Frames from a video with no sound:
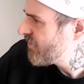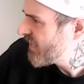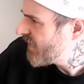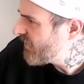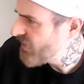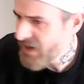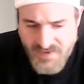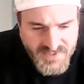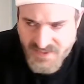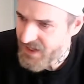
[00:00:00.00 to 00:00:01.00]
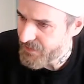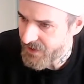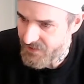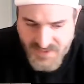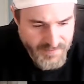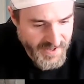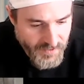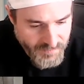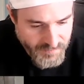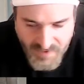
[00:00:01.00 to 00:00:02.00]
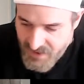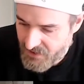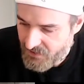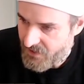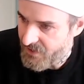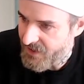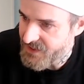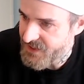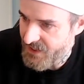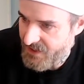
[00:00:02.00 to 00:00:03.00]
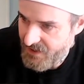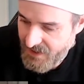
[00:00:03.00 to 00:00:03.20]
I don't know how this is coming out. It's coming out mediocre, I'd say.